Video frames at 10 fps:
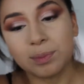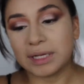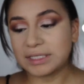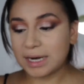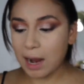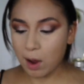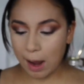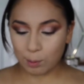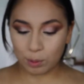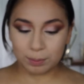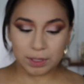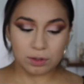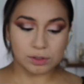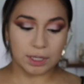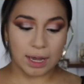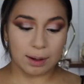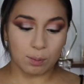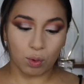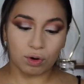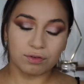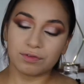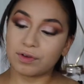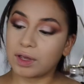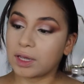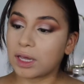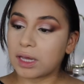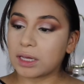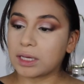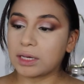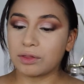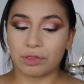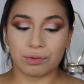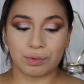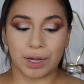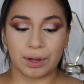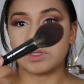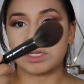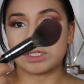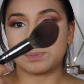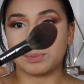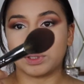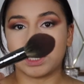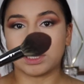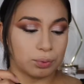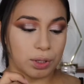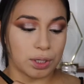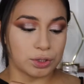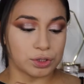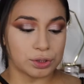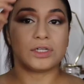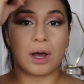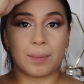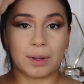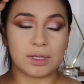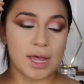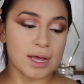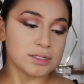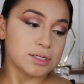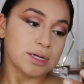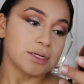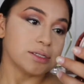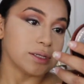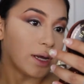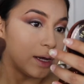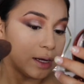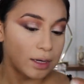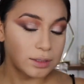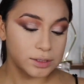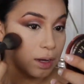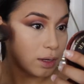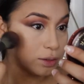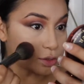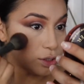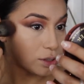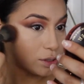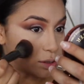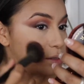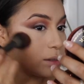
blend it out, I will be using a Morphe E3. This bullet brush, top out the excess, and just